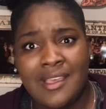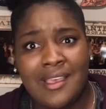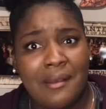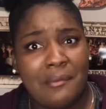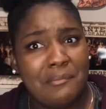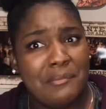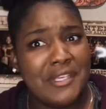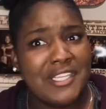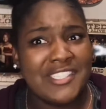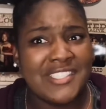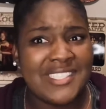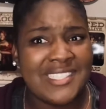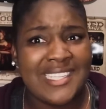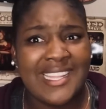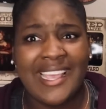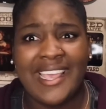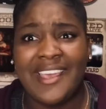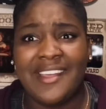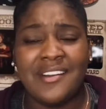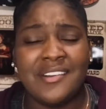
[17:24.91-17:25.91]
mention
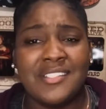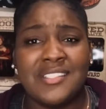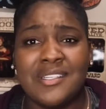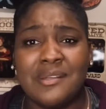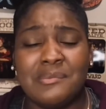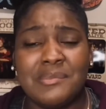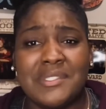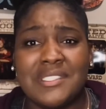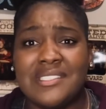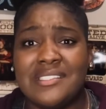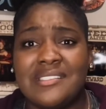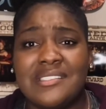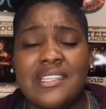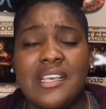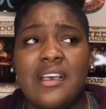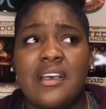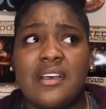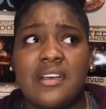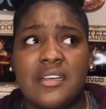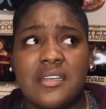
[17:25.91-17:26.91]
that or something.
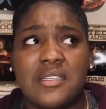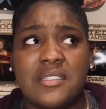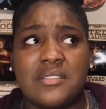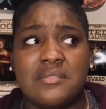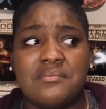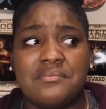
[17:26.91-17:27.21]
I